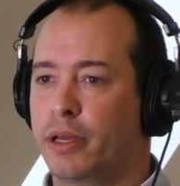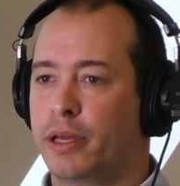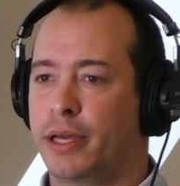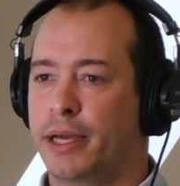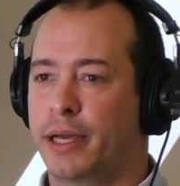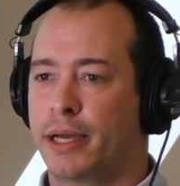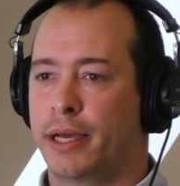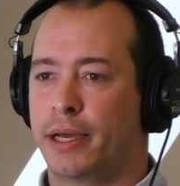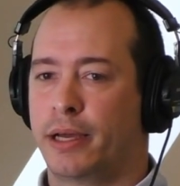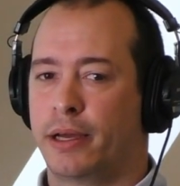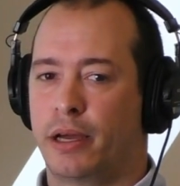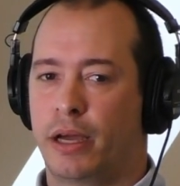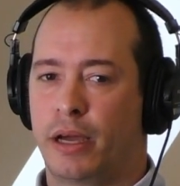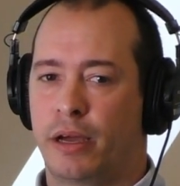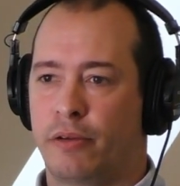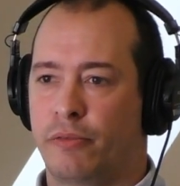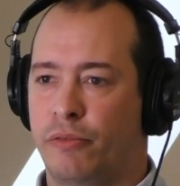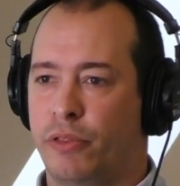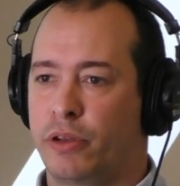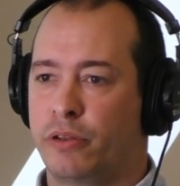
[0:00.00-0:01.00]

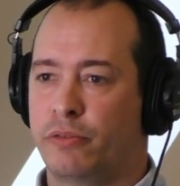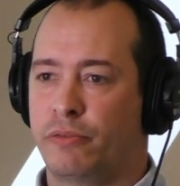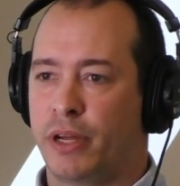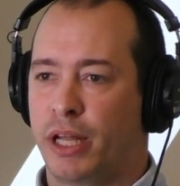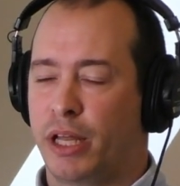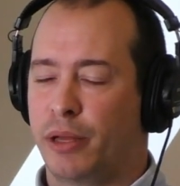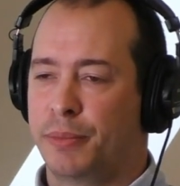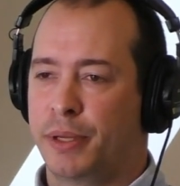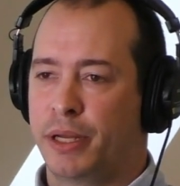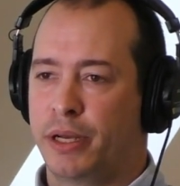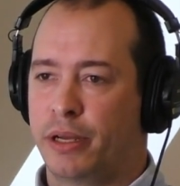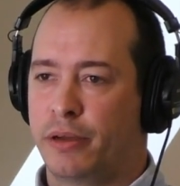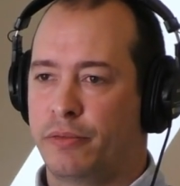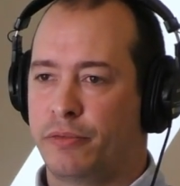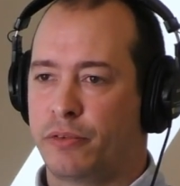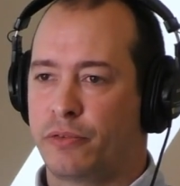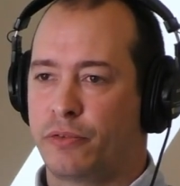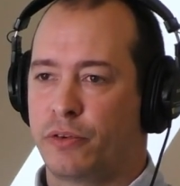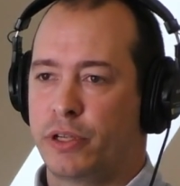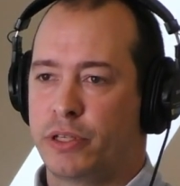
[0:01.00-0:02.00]
of the development of
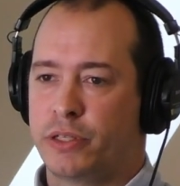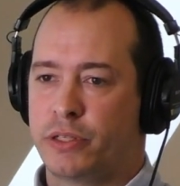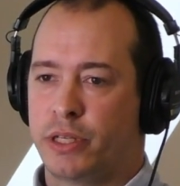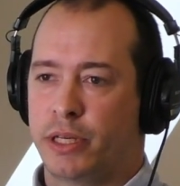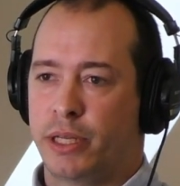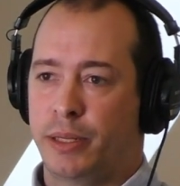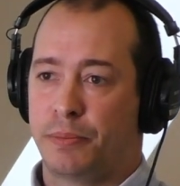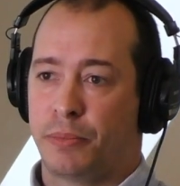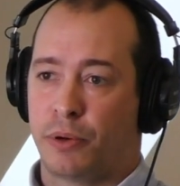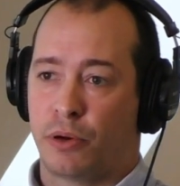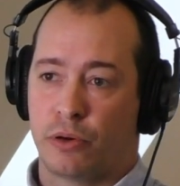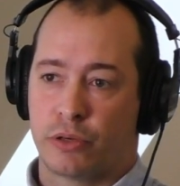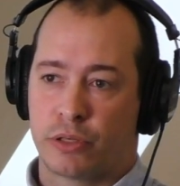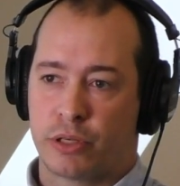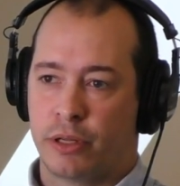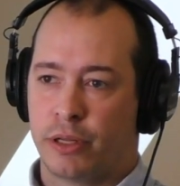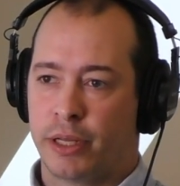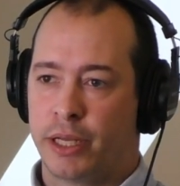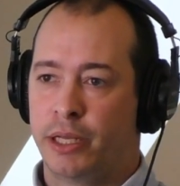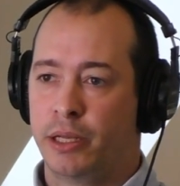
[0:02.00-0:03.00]
a free city
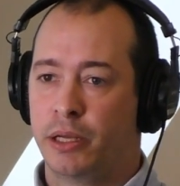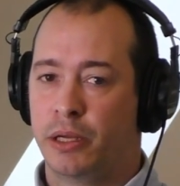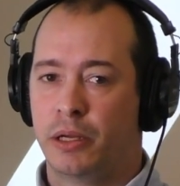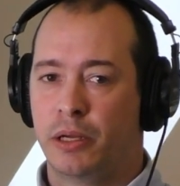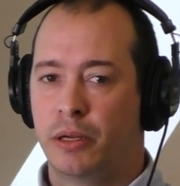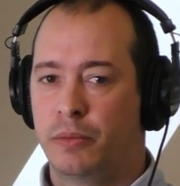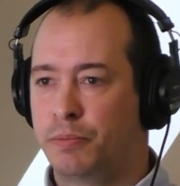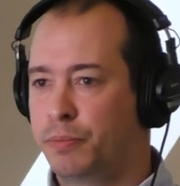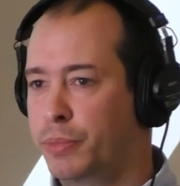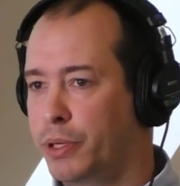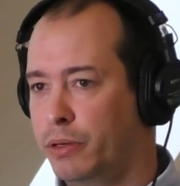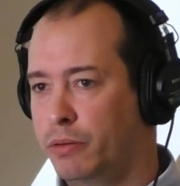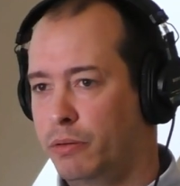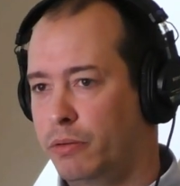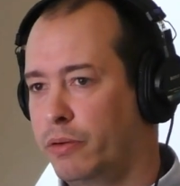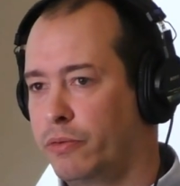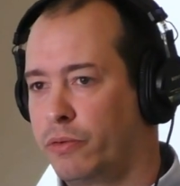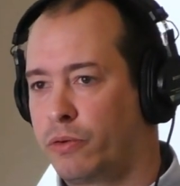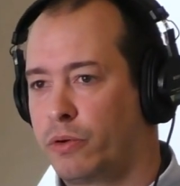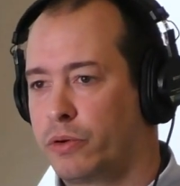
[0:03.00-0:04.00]
personally. But
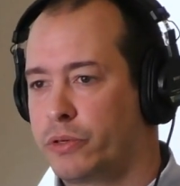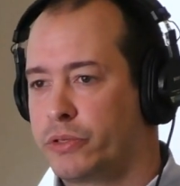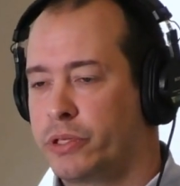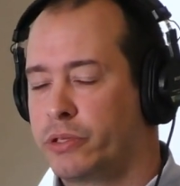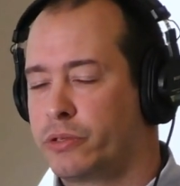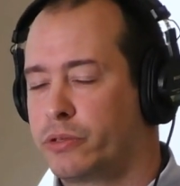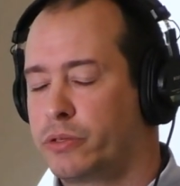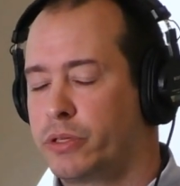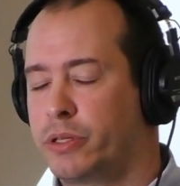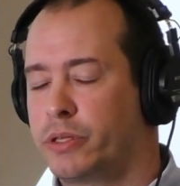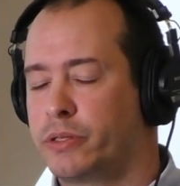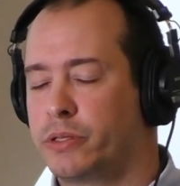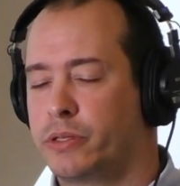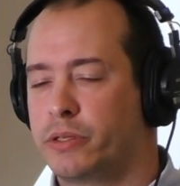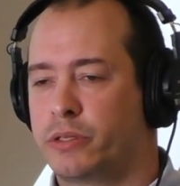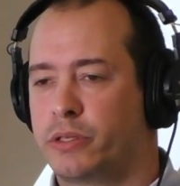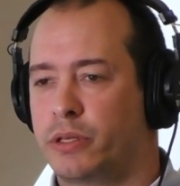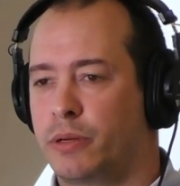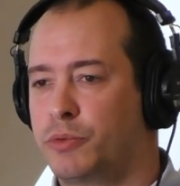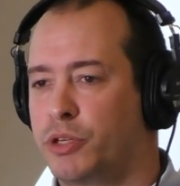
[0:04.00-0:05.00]
of course, this
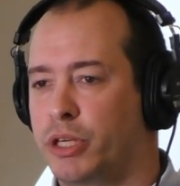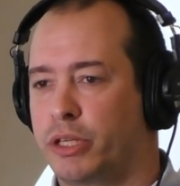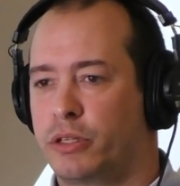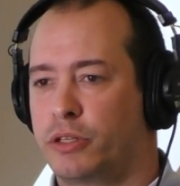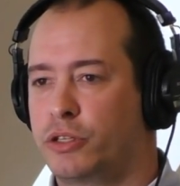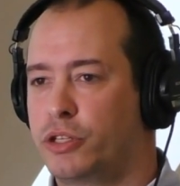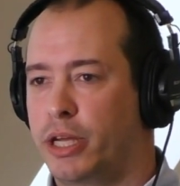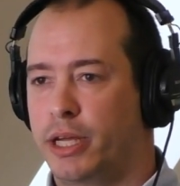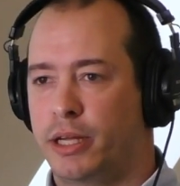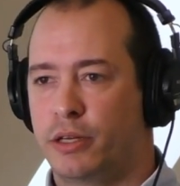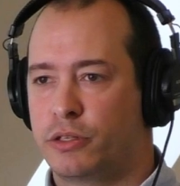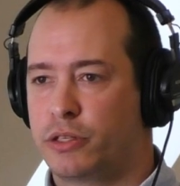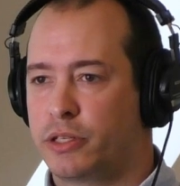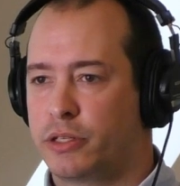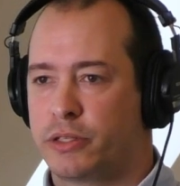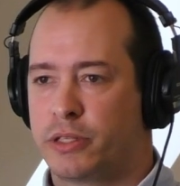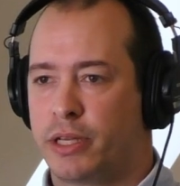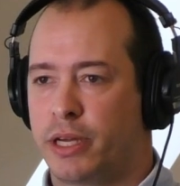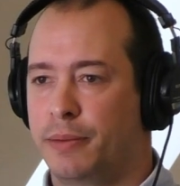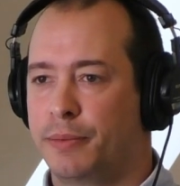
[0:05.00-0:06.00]
is subject to change
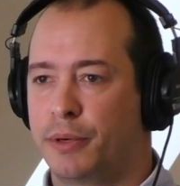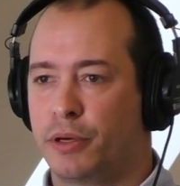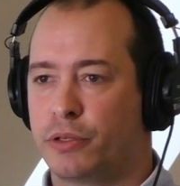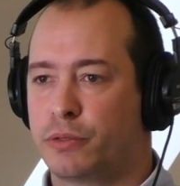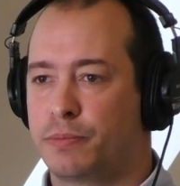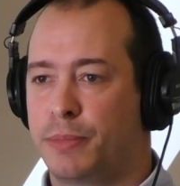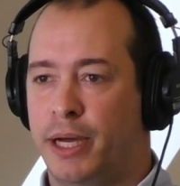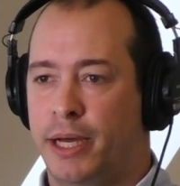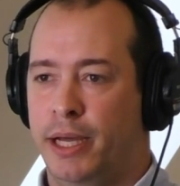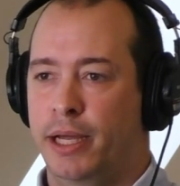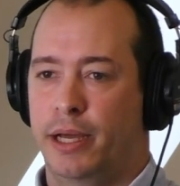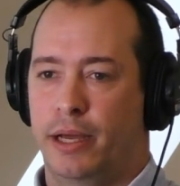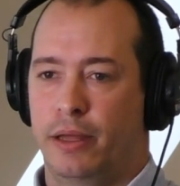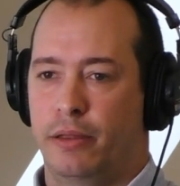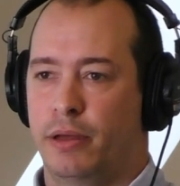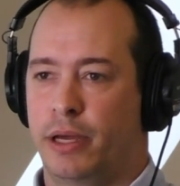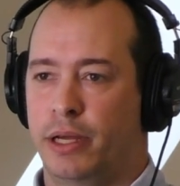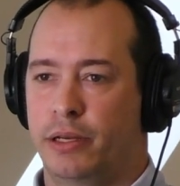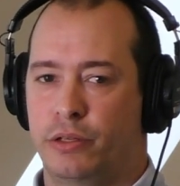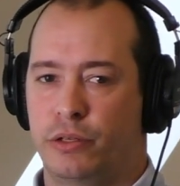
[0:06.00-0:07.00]
as time goes by.
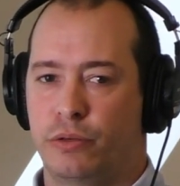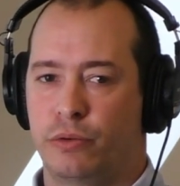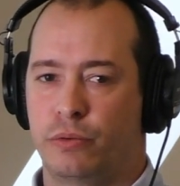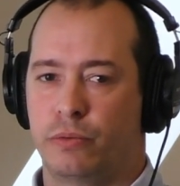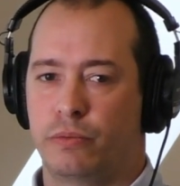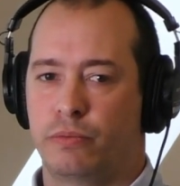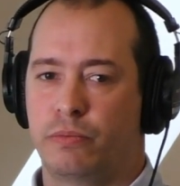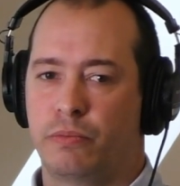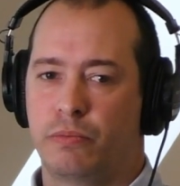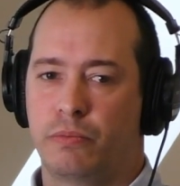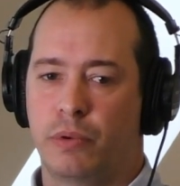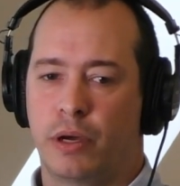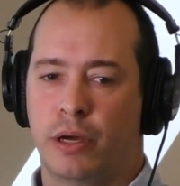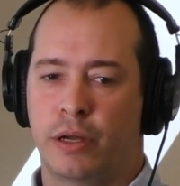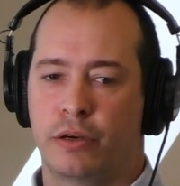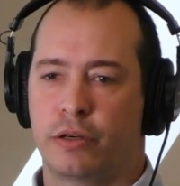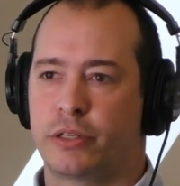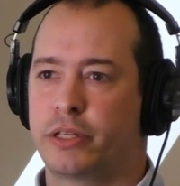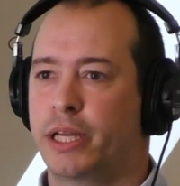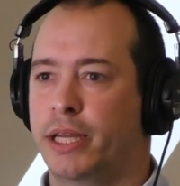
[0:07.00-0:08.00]
I do
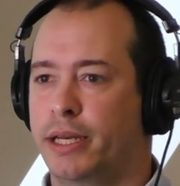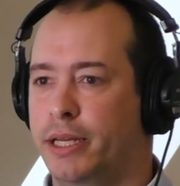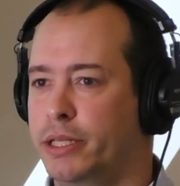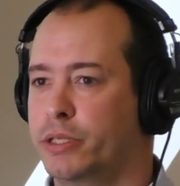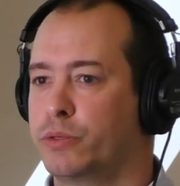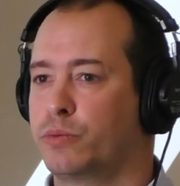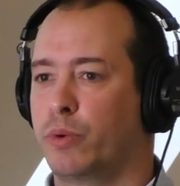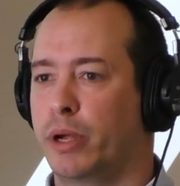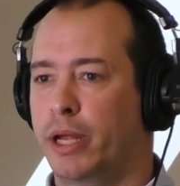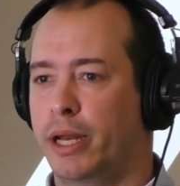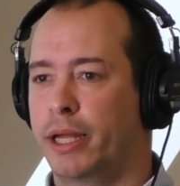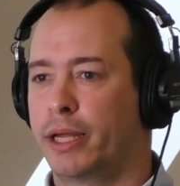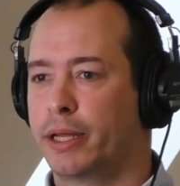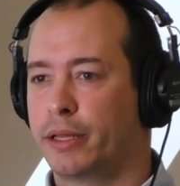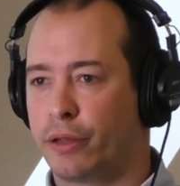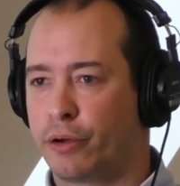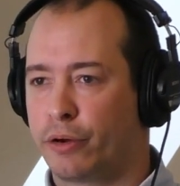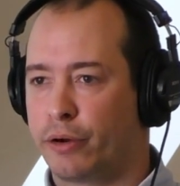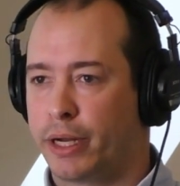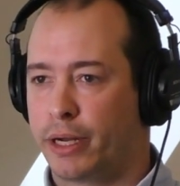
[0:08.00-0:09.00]
understand he's reading
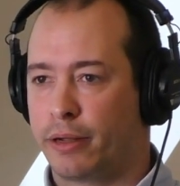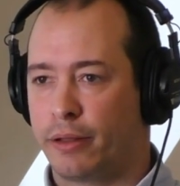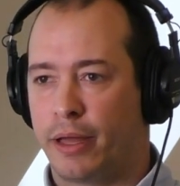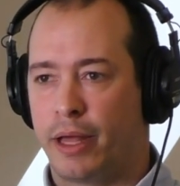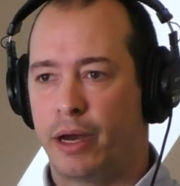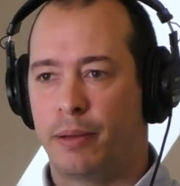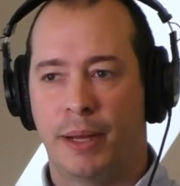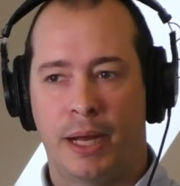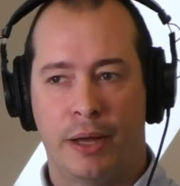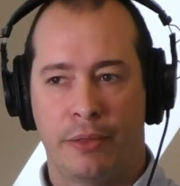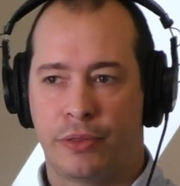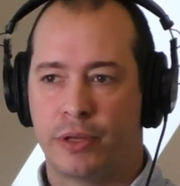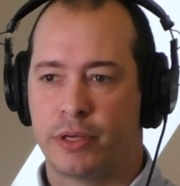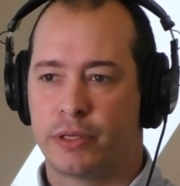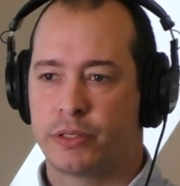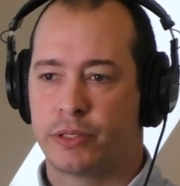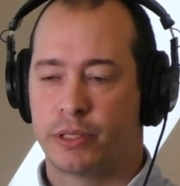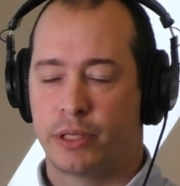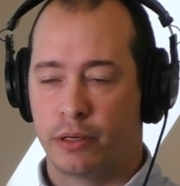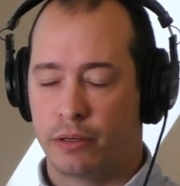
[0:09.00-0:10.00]
and learning a lot about
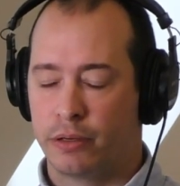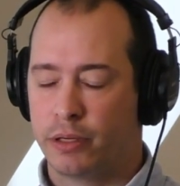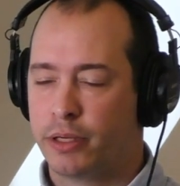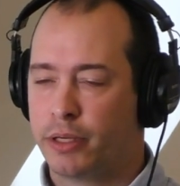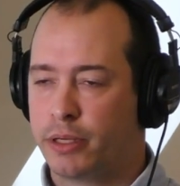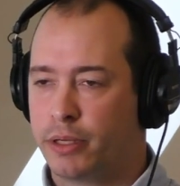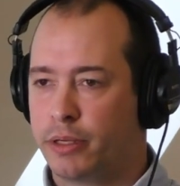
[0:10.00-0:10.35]
this. And